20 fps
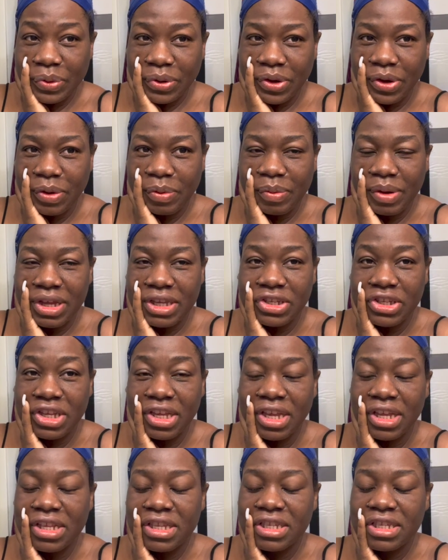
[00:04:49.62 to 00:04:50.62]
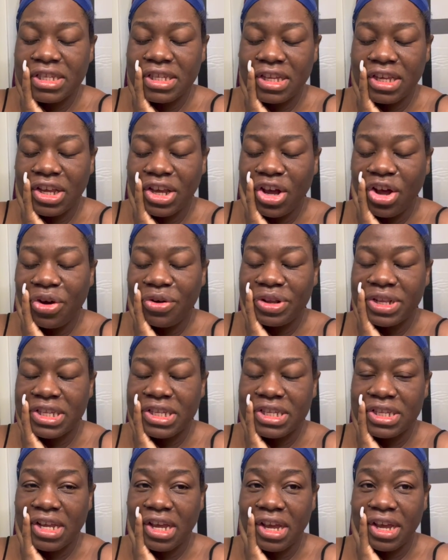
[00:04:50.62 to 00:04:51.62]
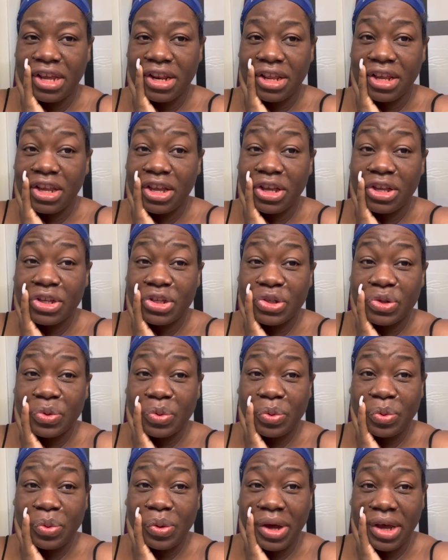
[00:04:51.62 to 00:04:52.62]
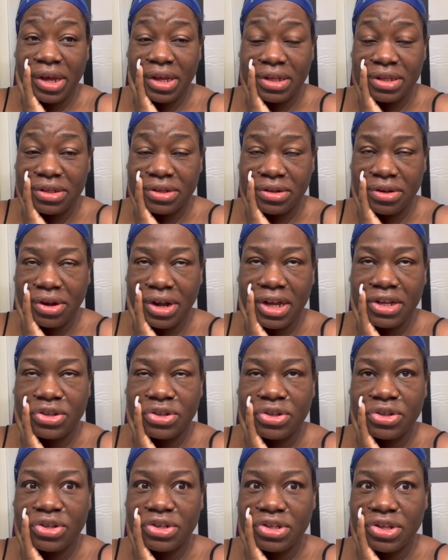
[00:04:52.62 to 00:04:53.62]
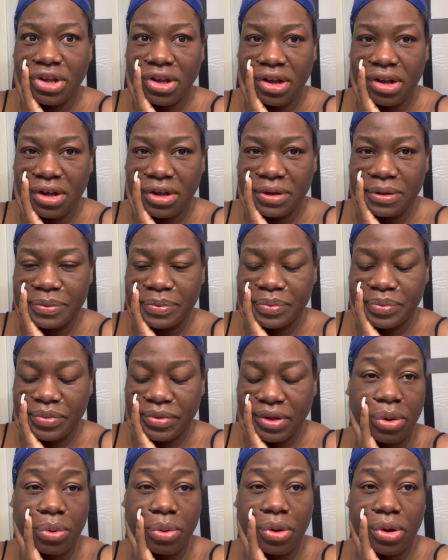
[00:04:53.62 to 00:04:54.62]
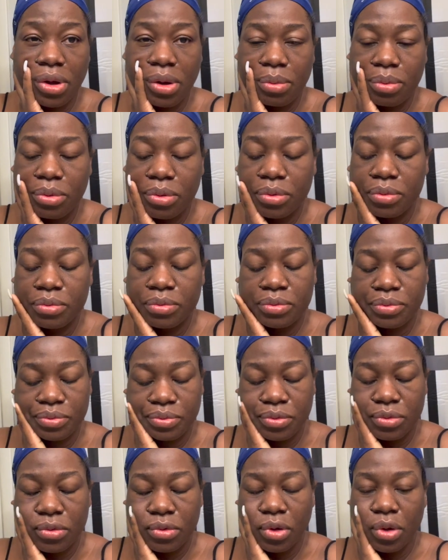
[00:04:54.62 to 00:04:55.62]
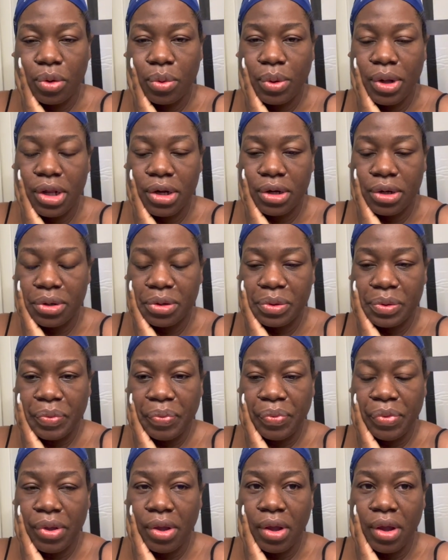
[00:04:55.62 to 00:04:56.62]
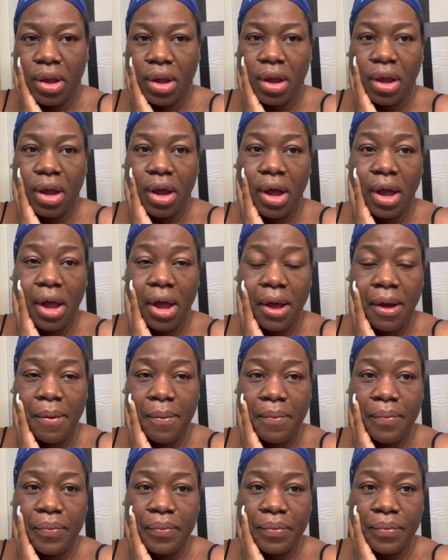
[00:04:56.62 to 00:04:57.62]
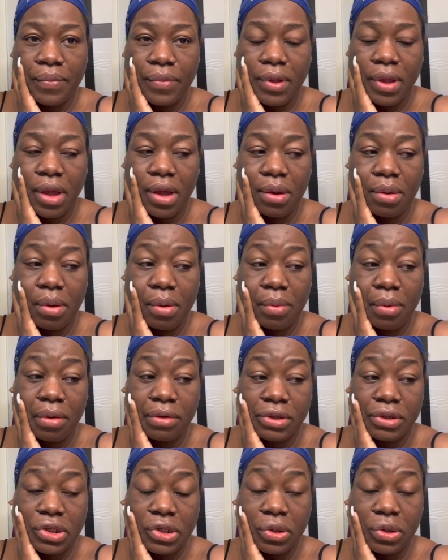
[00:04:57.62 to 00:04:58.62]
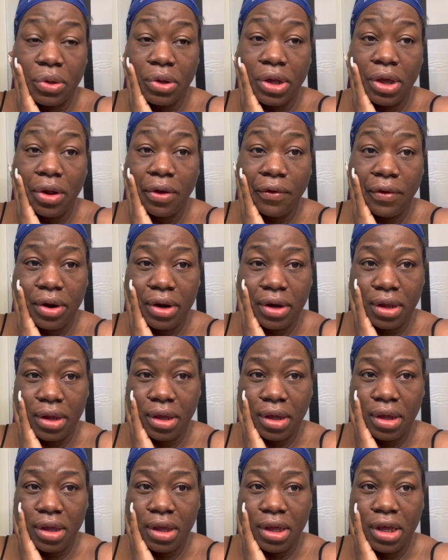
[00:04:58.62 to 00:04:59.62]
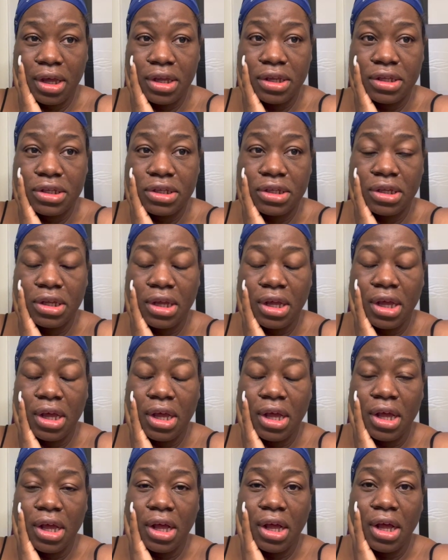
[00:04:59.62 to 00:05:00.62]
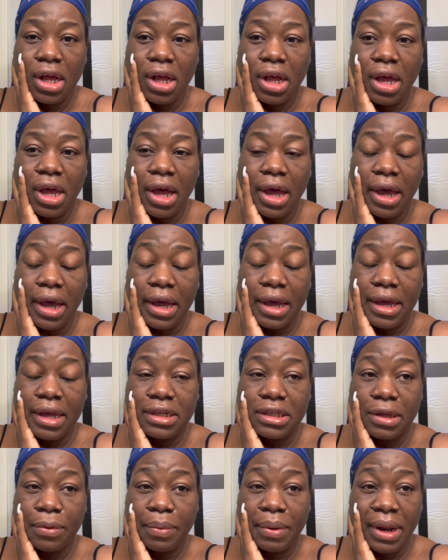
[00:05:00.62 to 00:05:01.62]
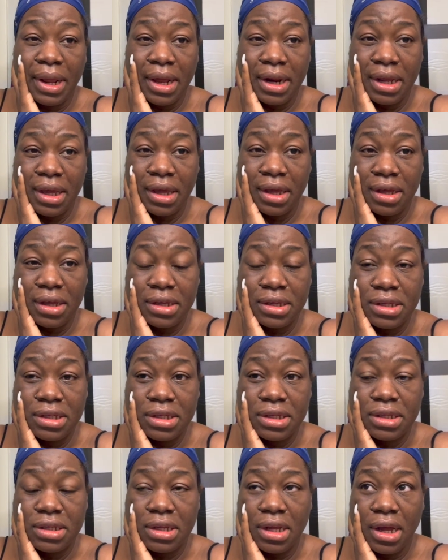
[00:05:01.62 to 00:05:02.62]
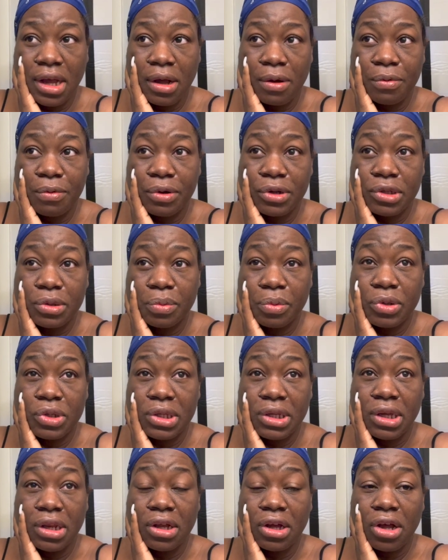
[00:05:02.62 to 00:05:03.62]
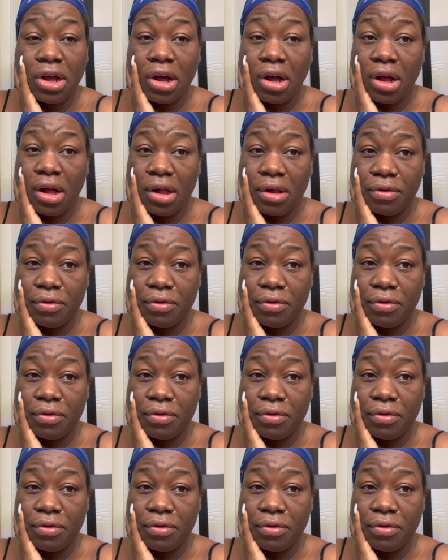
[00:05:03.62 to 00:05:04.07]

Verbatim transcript: woke up. As you can see, outside is white, as you saw. Woke up a good while now. Um, I'm about to go get ready because guess the plan is um, we're supposed to get a call